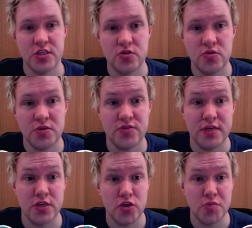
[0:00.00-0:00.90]
in
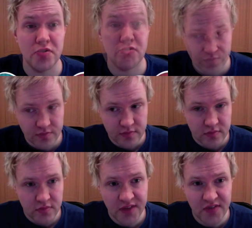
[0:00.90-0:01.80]
tweeterena 2.4.
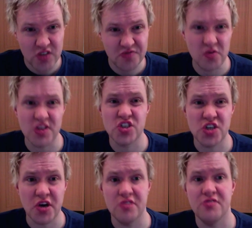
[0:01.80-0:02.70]
First of all, I'm going to
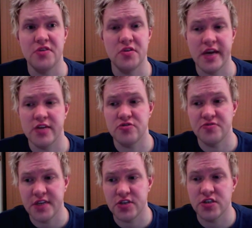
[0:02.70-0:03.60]
show you a few of the extra
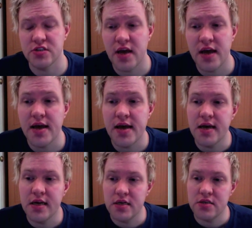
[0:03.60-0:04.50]
features.
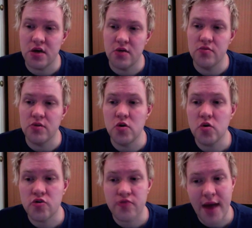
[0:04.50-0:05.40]
So the
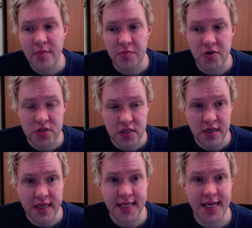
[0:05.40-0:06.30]
look around me button
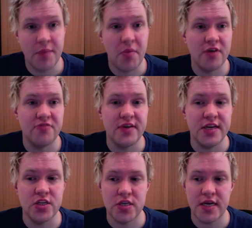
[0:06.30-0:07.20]
in the nearby
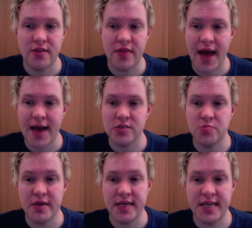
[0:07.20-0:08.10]
feature, that has
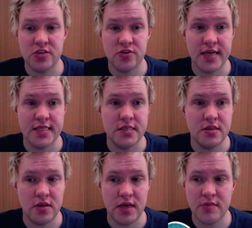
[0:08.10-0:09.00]
been integrated into
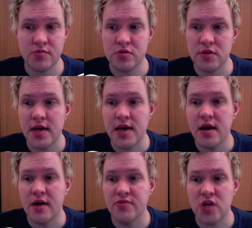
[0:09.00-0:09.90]
themes.
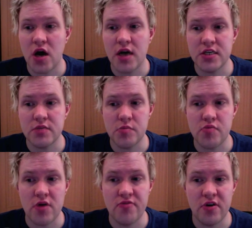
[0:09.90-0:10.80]
I've tidied up the
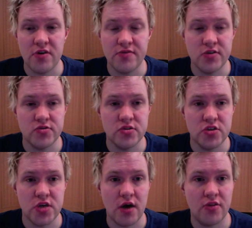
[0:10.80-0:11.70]
profile views and the
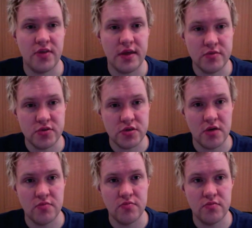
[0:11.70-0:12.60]
dark themes,
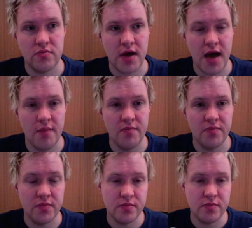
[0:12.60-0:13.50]
so
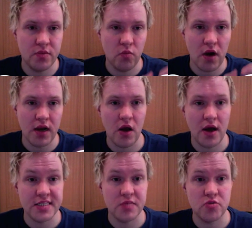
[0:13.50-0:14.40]
the white
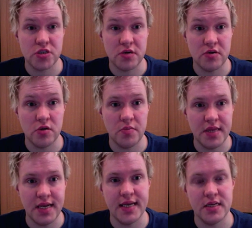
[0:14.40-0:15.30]
lines that were showing up in
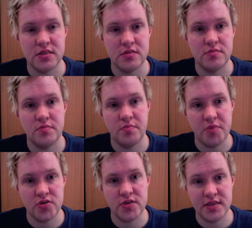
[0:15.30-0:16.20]
the links
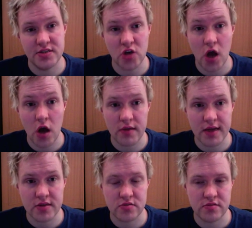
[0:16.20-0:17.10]
button has gone.
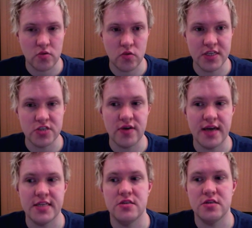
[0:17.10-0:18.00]
That's all
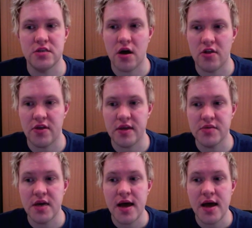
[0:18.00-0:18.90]
integrated into dark
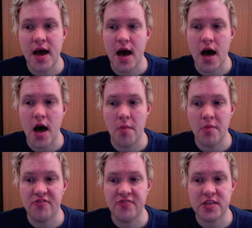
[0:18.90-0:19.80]
themes.
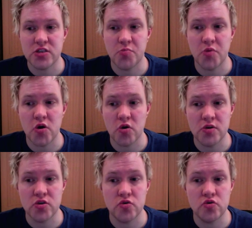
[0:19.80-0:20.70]
I've fixed a bug
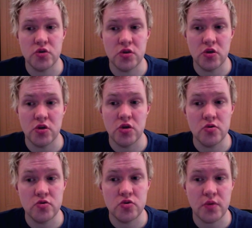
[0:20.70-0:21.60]
which caused the
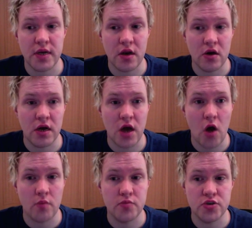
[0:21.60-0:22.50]
use twit longer
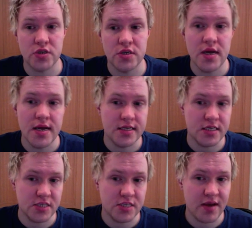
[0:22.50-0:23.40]
option to
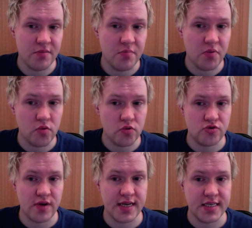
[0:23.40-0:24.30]
display in
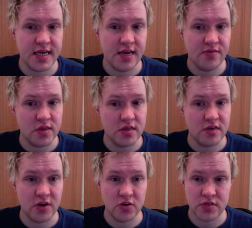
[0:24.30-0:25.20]
portrait even when the
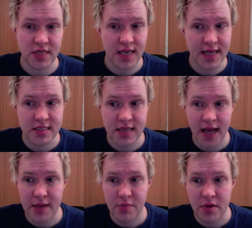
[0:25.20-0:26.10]
device is in
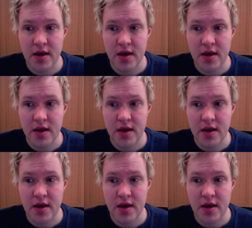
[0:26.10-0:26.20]
landscape.